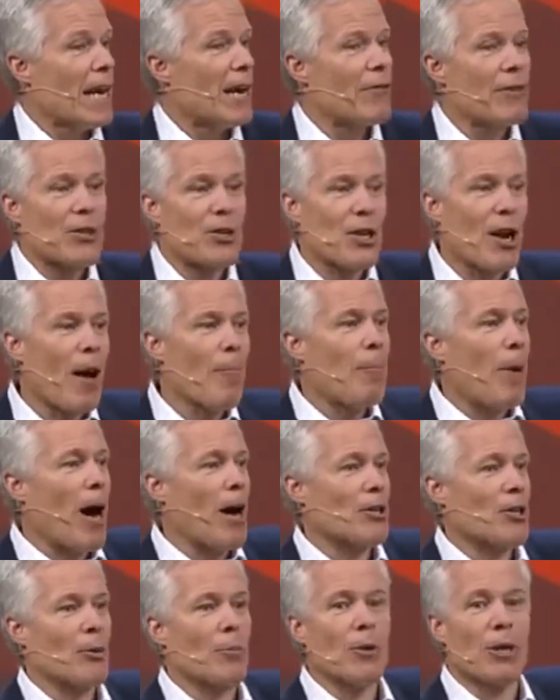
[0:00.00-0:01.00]
If it's not
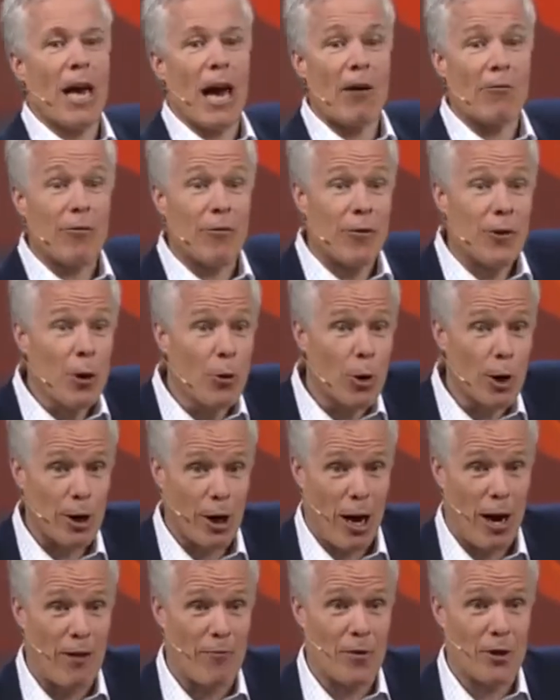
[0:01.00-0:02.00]
possible to have fewer
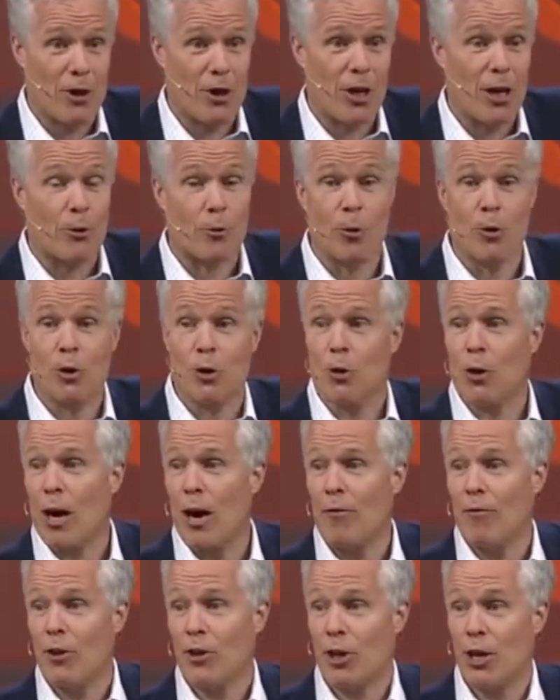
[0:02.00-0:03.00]
crucial
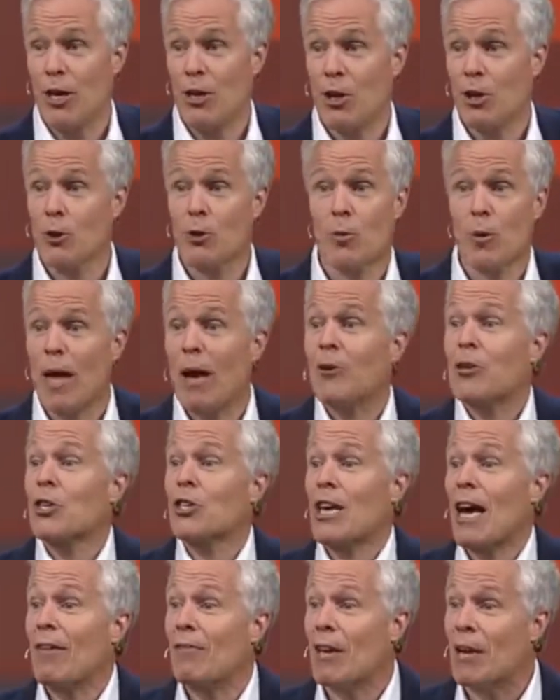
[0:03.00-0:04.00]
conversations without
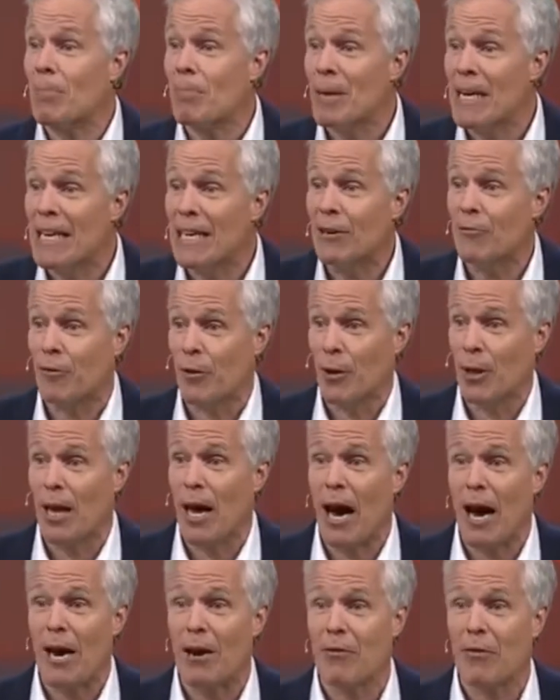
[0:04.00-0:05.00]
just having a meaningful
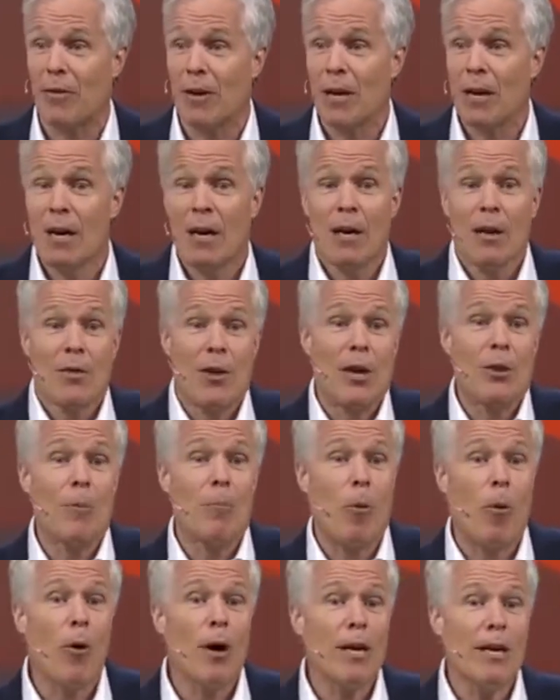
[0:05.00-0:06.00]
life, then the
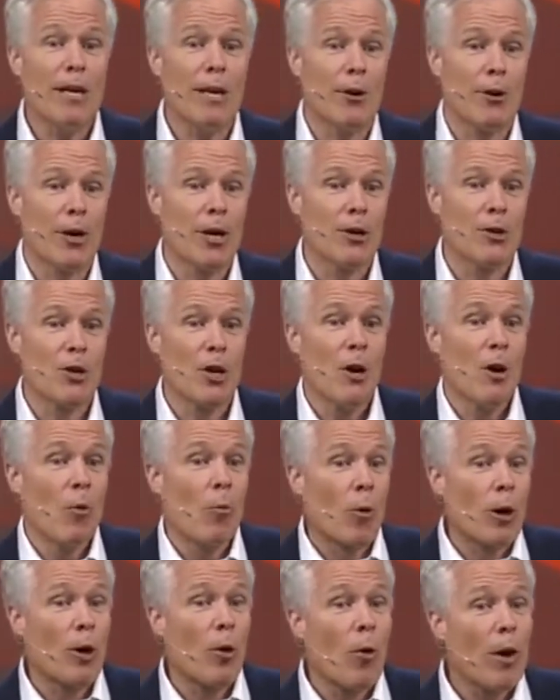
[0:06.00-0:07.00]
point here is
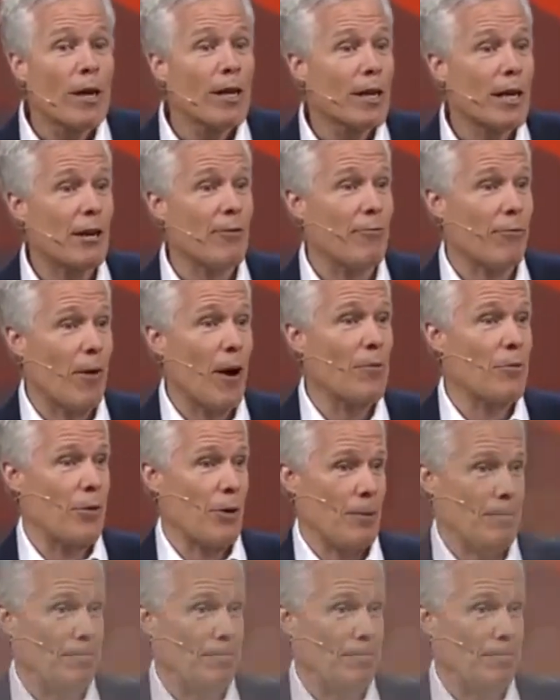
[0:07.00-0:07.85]
we're going to confront